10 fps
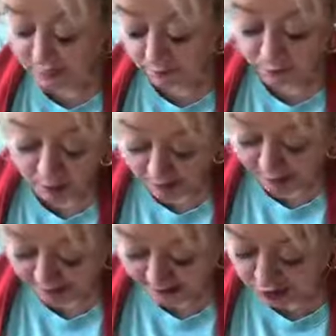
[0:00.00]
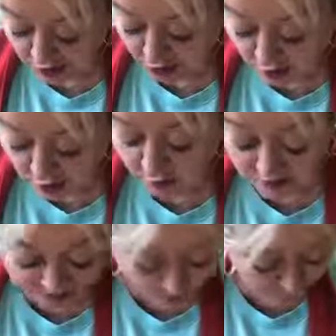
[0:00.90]
some broccoli that you can use with the
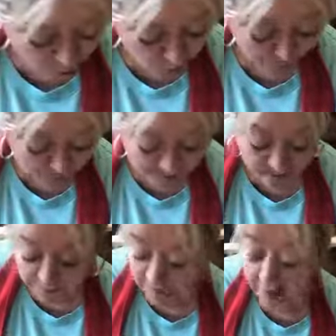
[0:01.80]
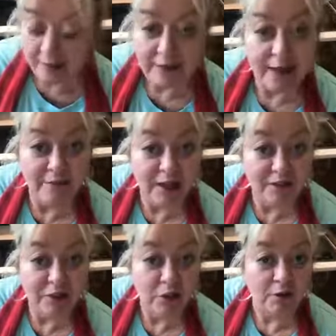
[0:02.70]
same grease, and then I've
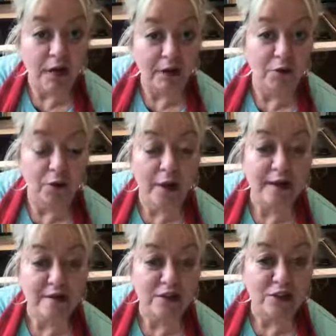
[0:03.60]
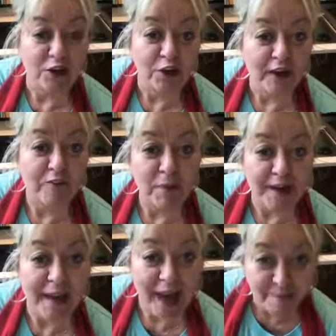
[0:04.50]
given you that great dessert. Everybody
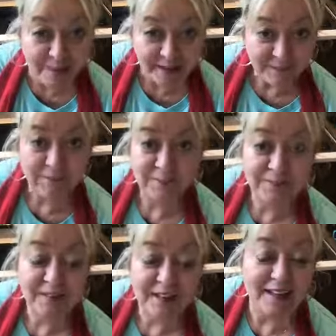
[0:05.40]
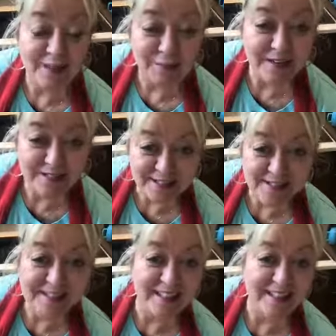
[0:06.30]
happy? Any questions?
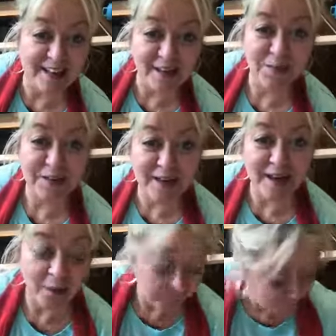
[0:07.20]
Anything you want to know?